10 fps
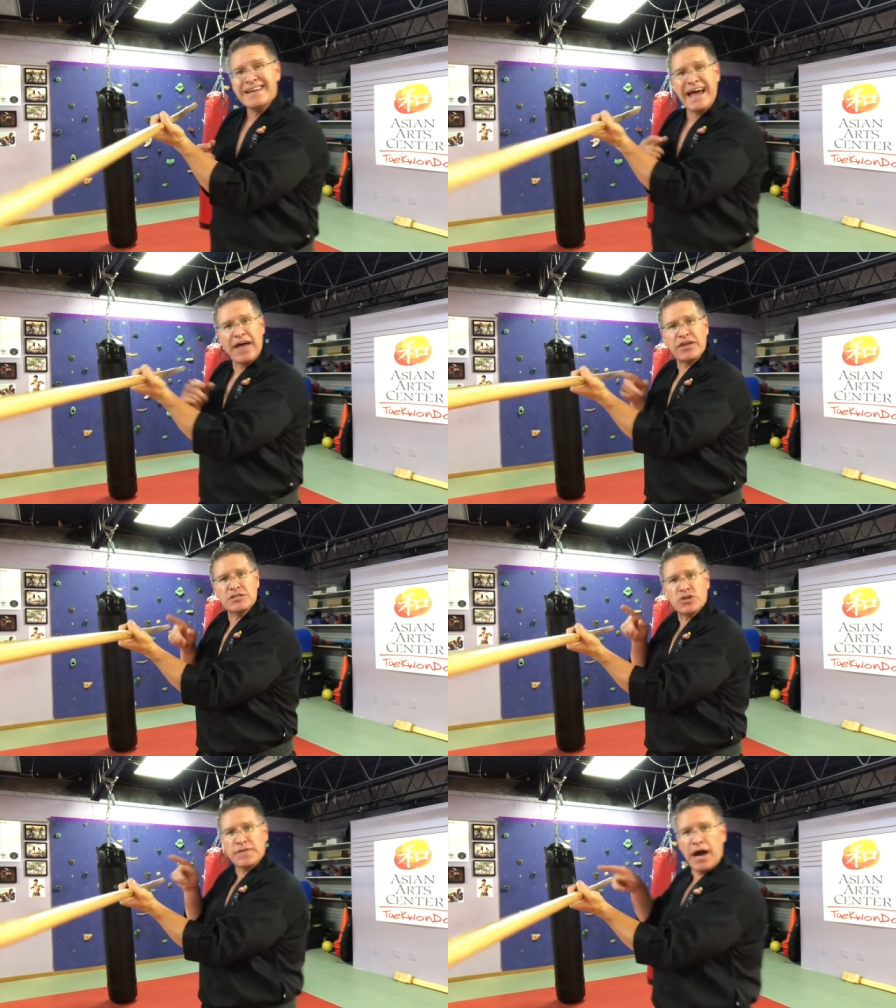Now that
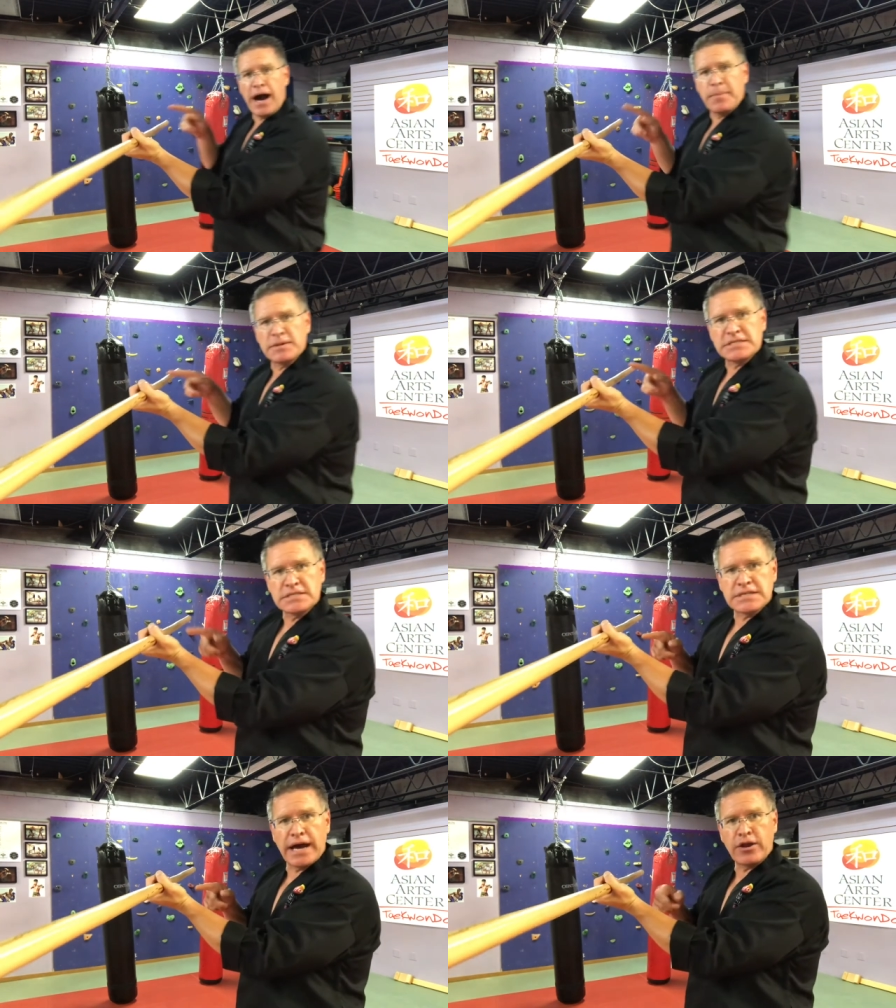it's on the opposite
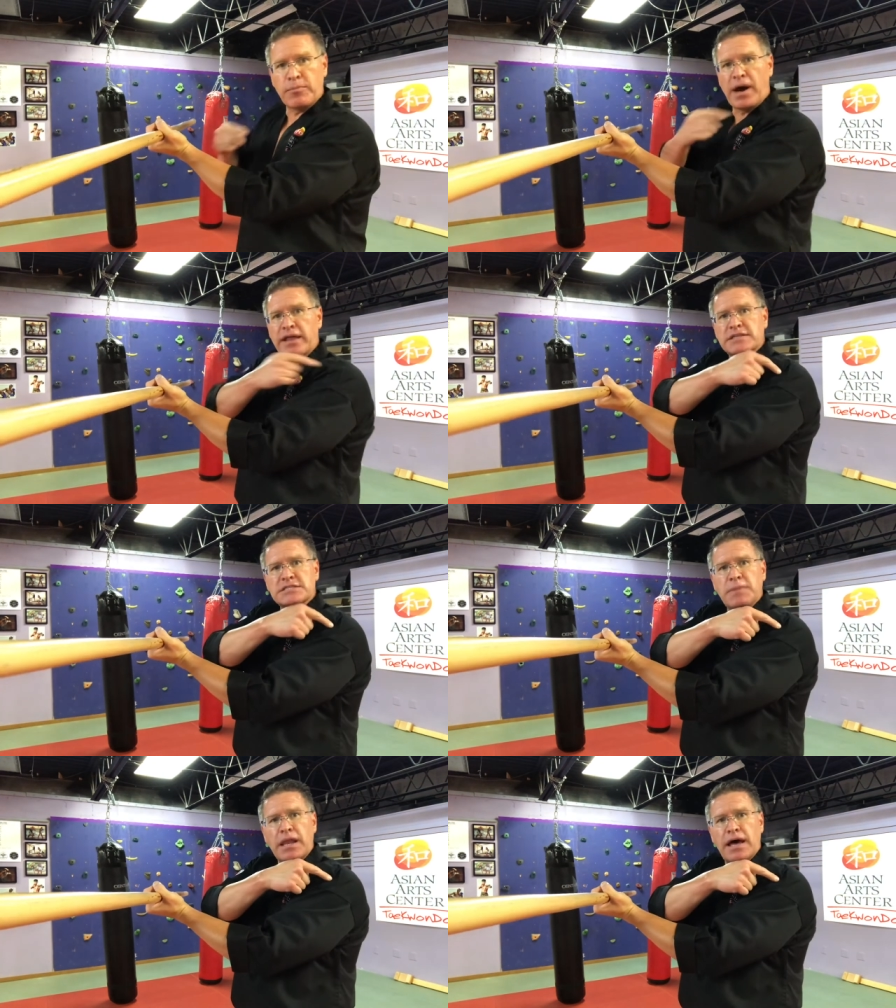side of your body, this
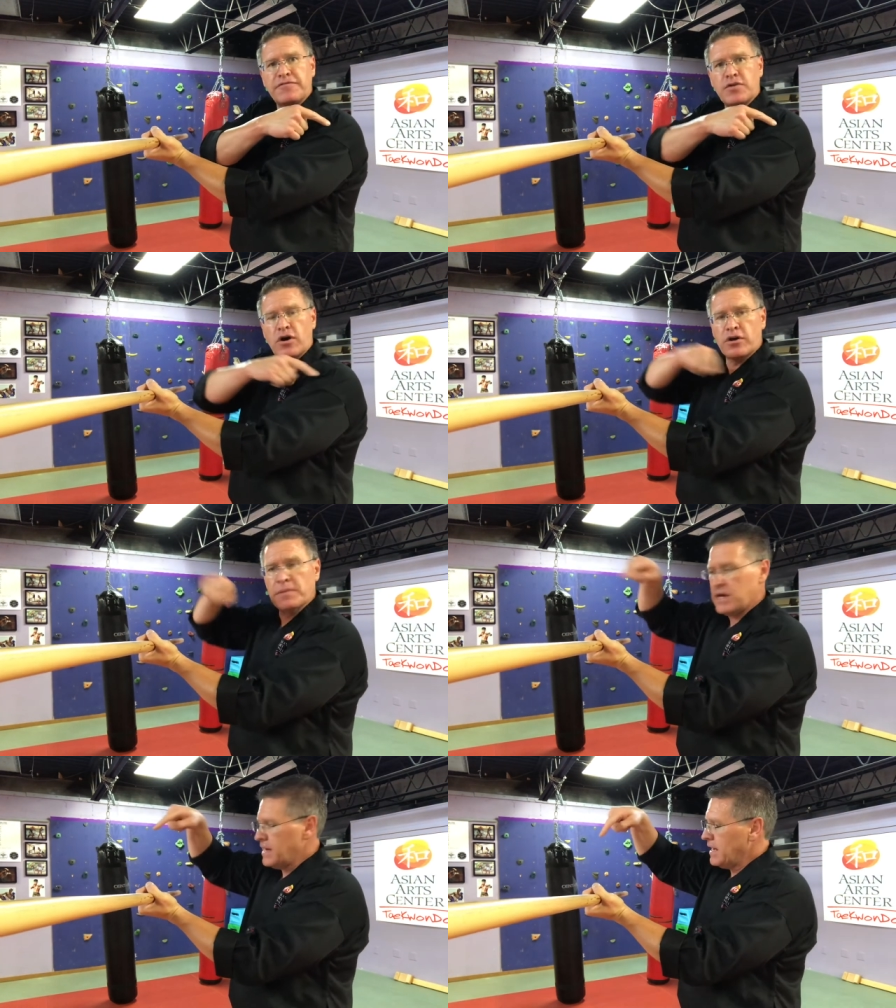is my left
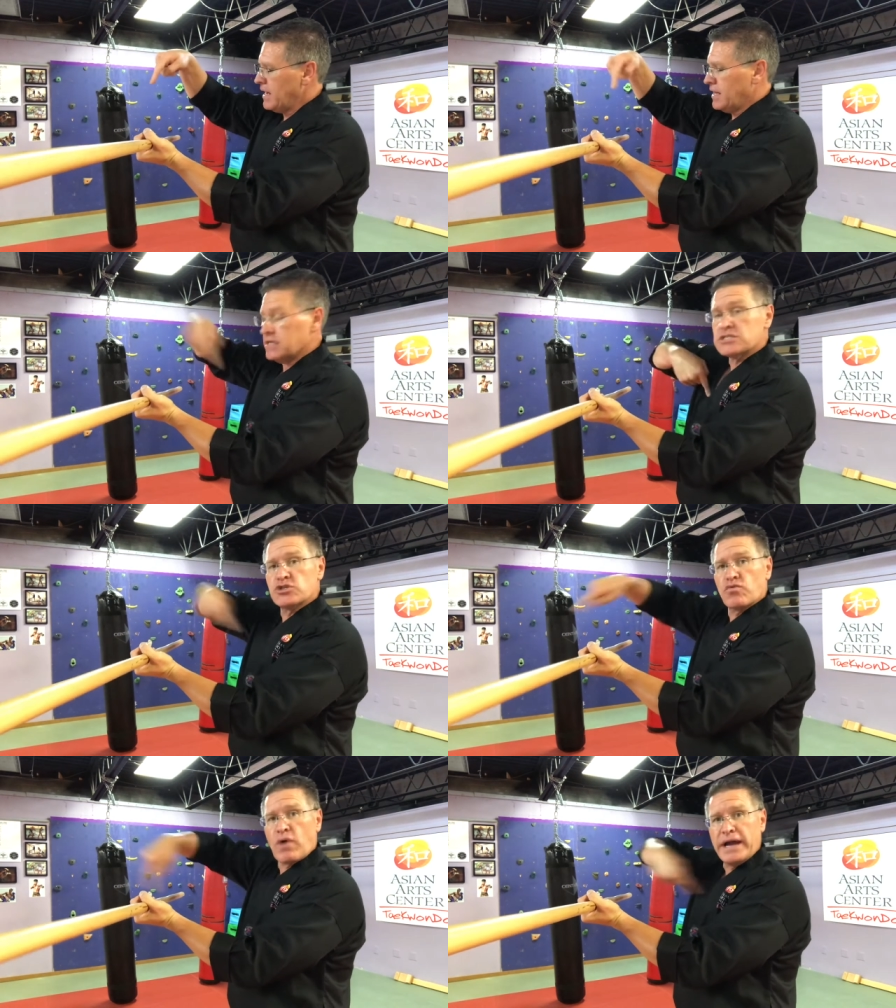arm, this is
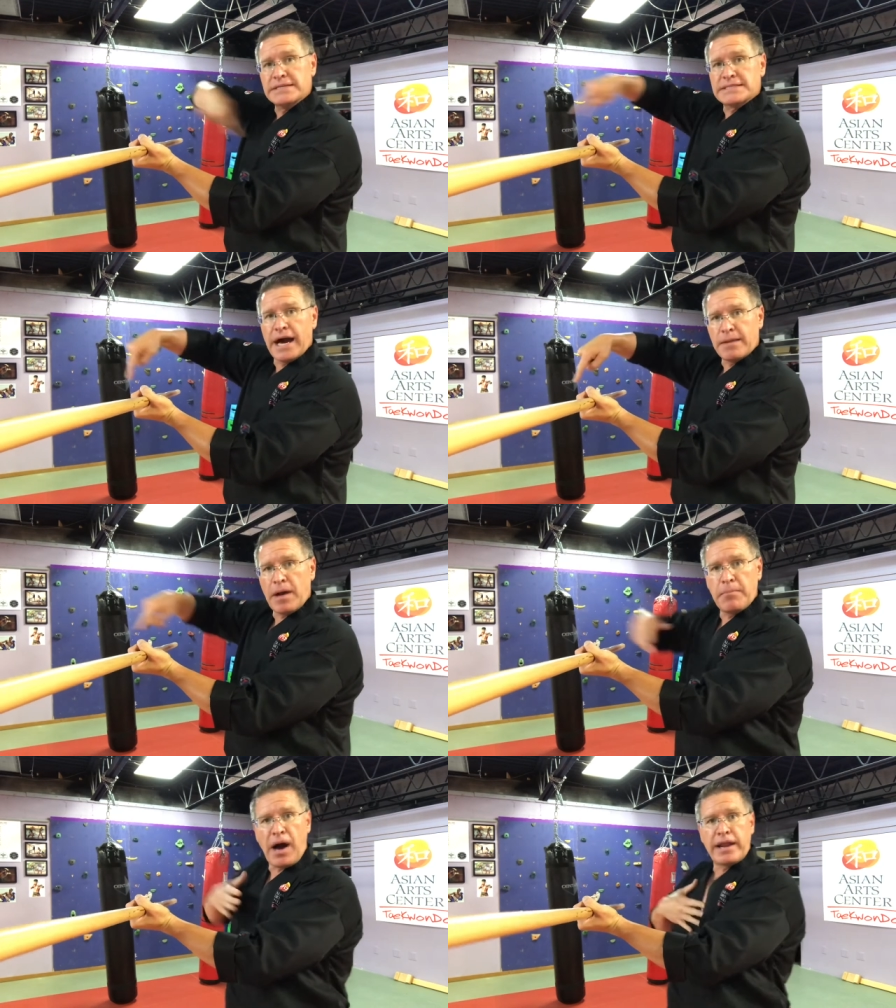the right side of
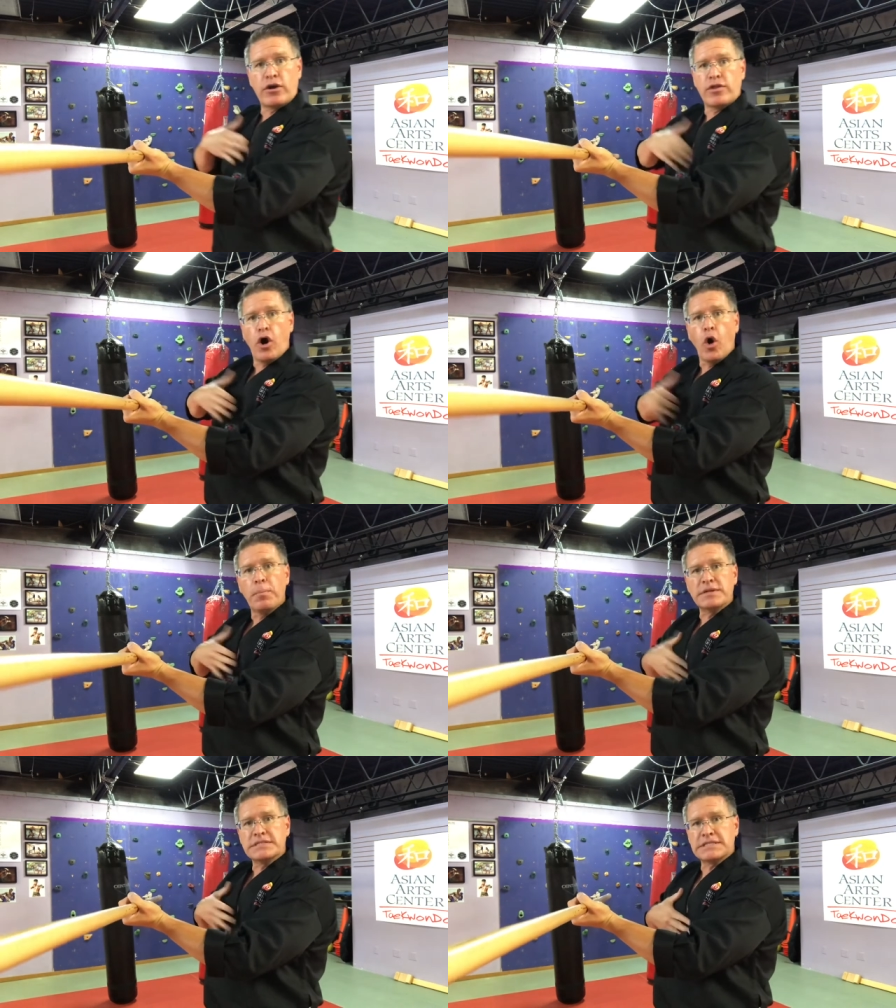my body, or the
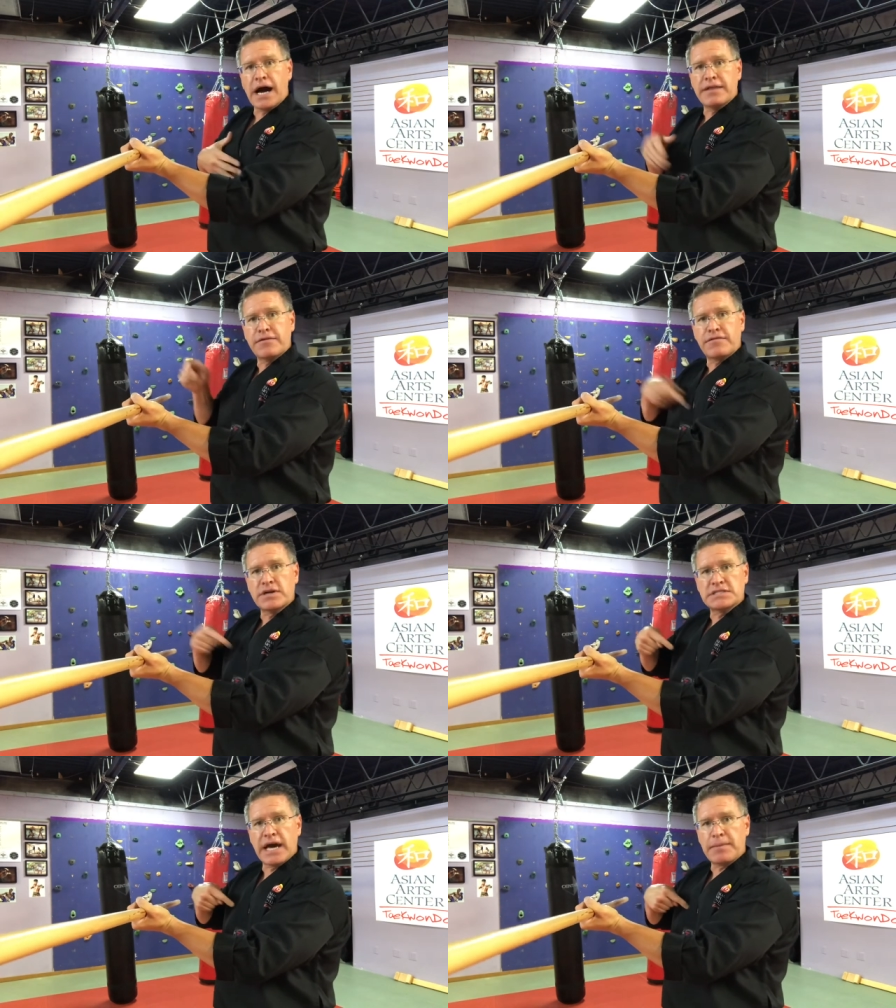open side, the
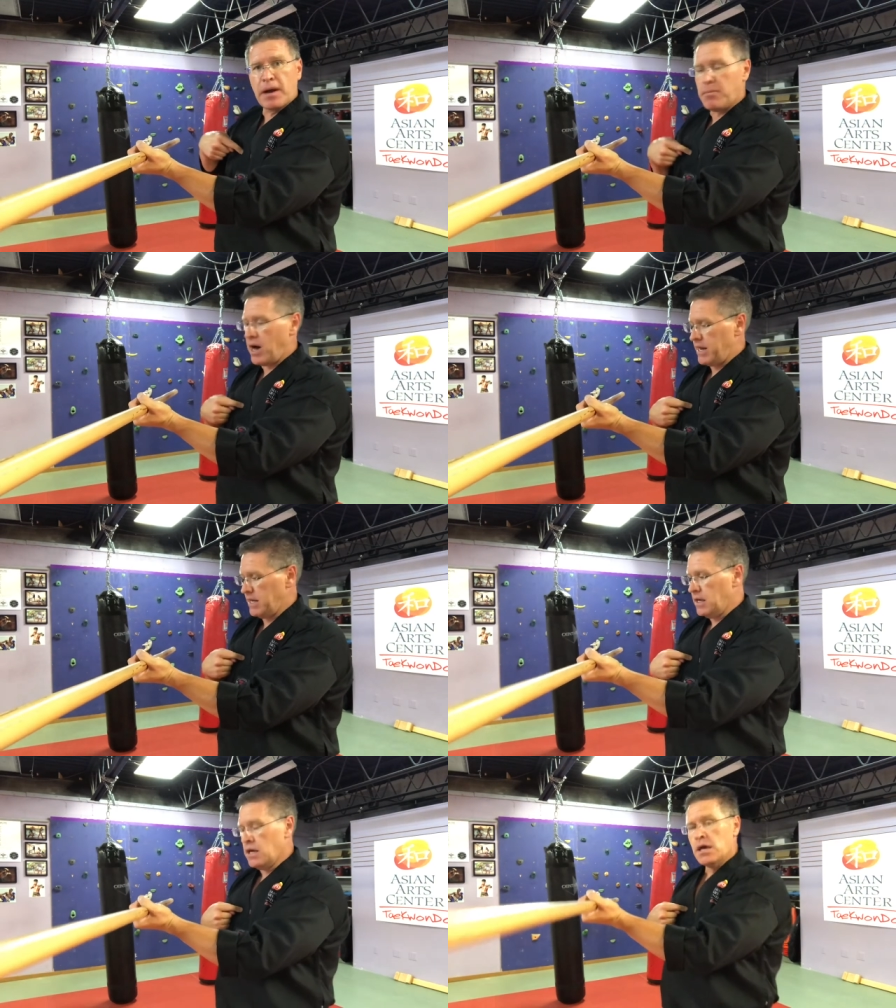front side of my body.
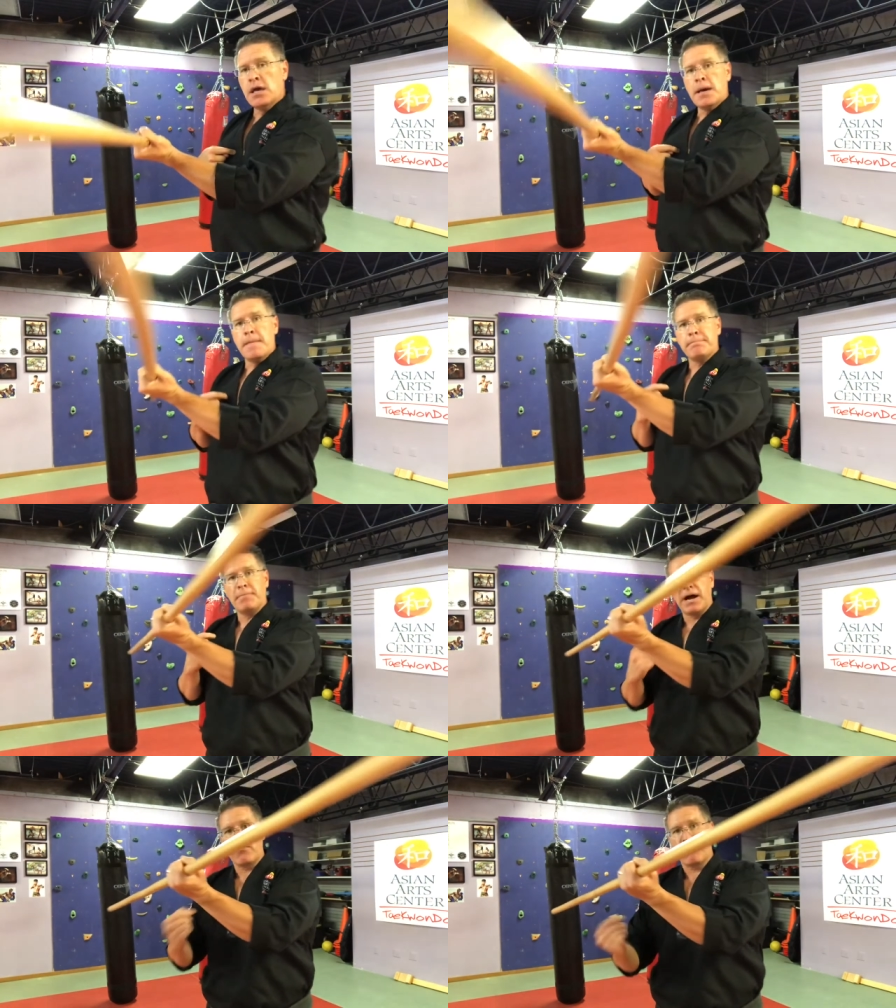My